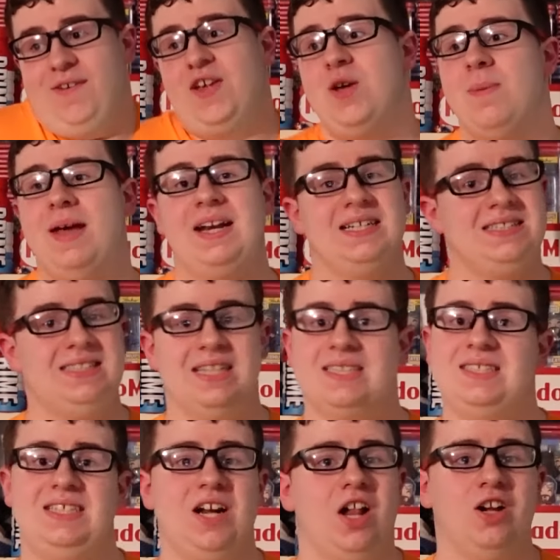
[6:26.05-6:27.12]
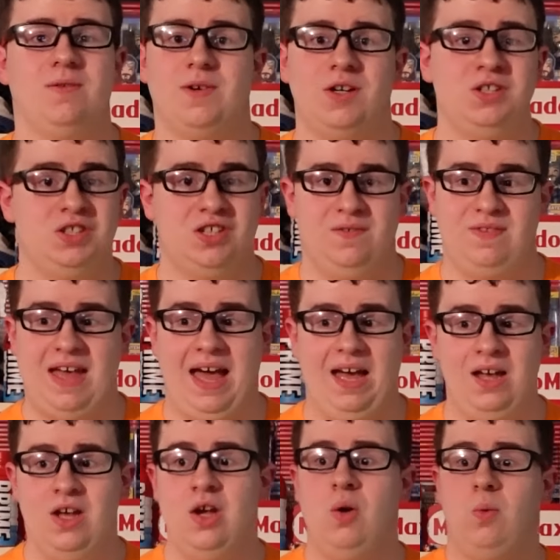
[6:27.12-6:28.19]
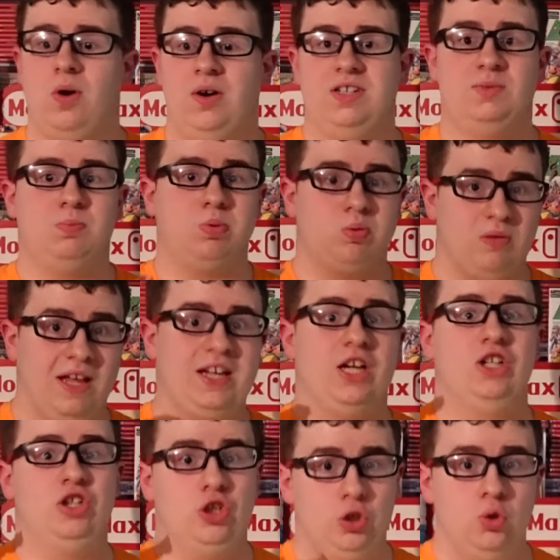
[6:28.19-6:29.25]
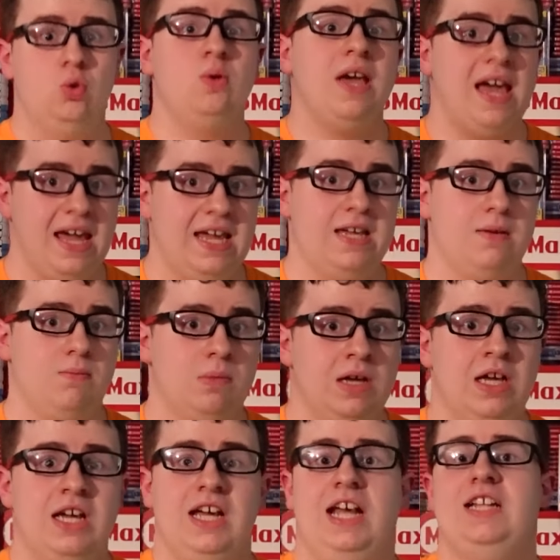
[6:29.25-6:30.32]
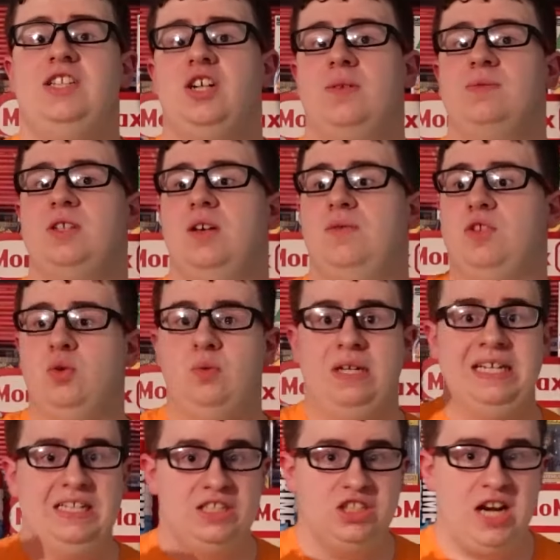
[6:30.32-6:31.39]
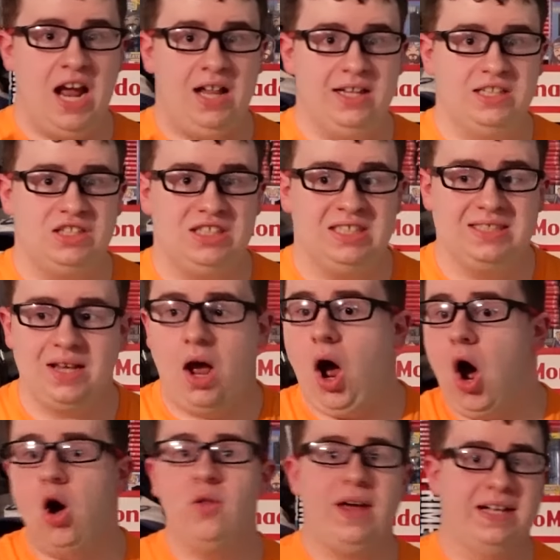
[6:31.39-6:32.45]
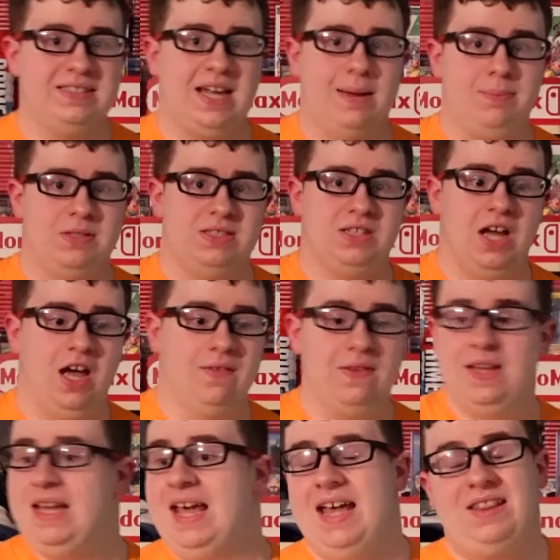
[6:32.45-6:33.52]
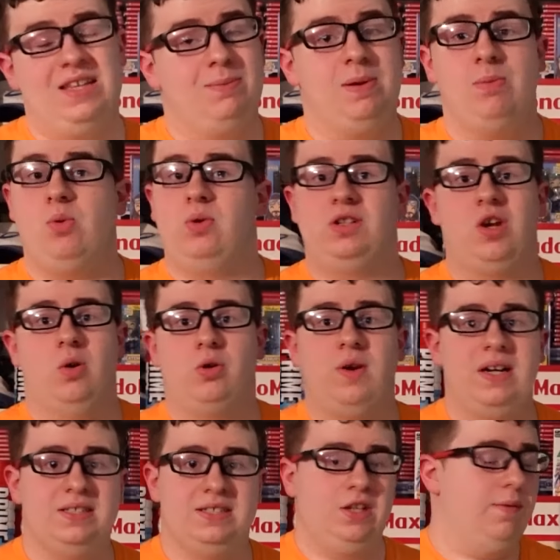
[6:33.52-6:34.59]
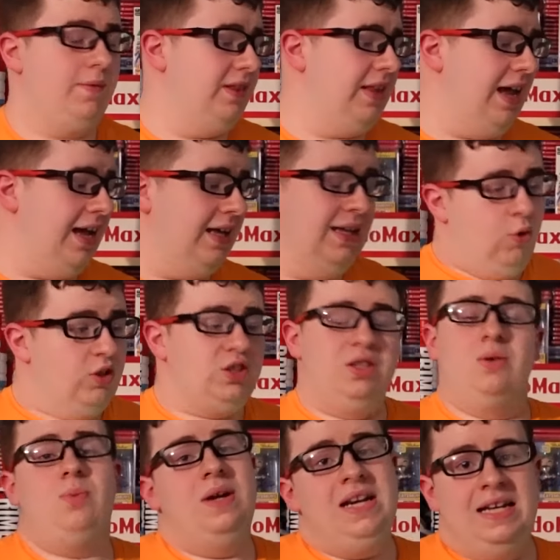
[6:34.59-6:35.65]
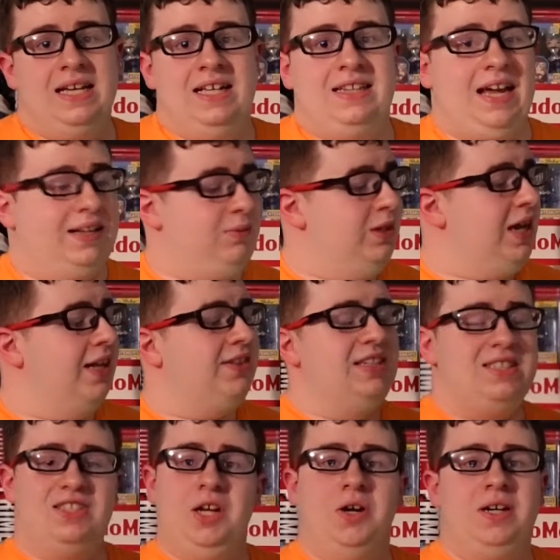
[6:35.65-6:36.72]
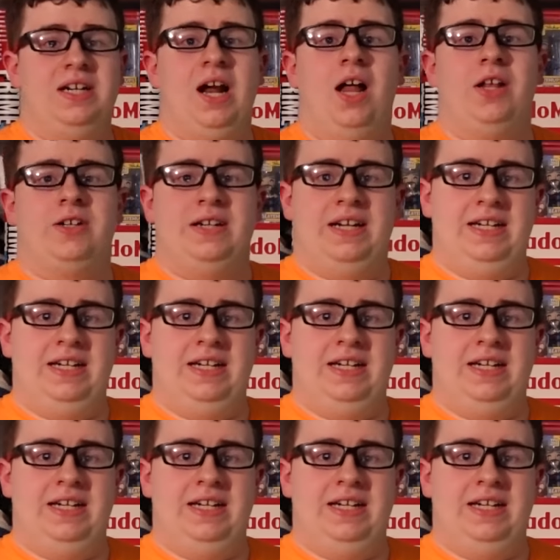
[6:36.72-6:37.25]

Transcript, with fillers: if you made a $60 version of that, where it's like a new game in terms of unique challenges, all that type of stuff, think people would go crazy over that. Fortunately, we didn't get that. We got this $30